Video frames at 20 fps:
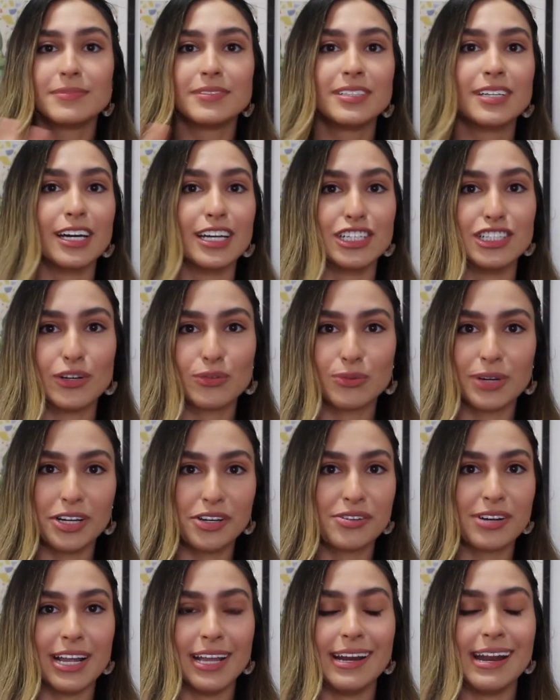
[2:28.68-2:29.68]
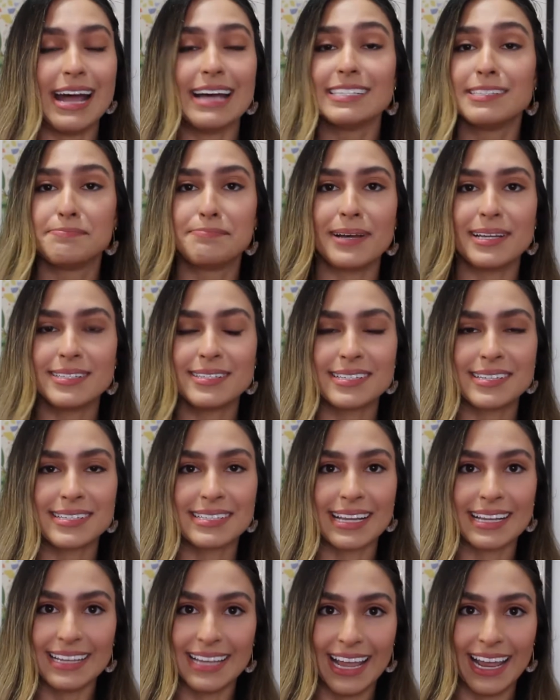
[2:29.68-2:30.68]
gonna recreate it as best
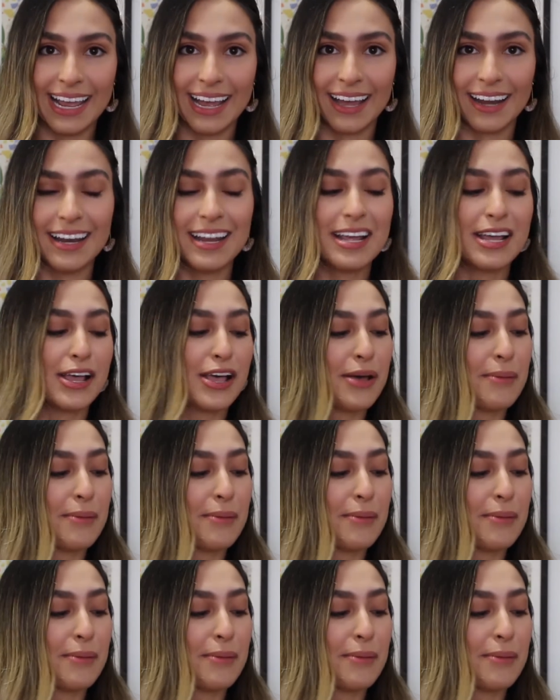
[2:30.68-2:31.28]
as I can,